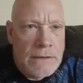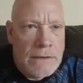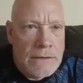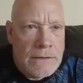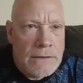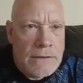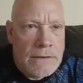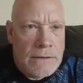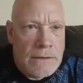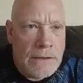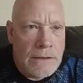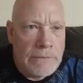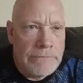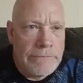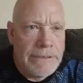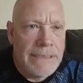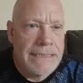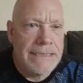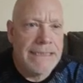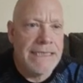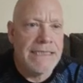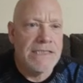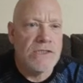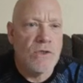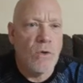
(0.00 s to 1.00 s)
All right, that's
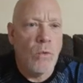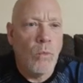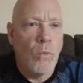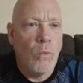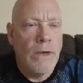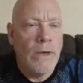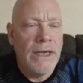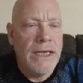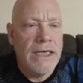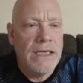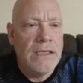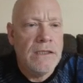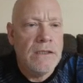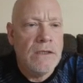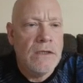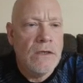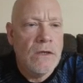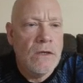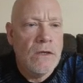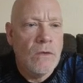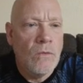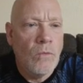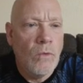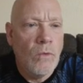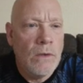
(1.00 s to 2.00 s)
a win.
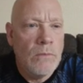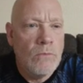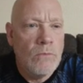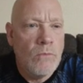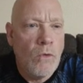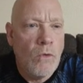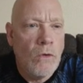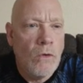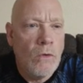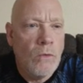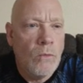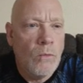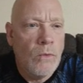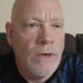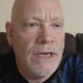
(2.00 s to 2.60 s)
1 more win,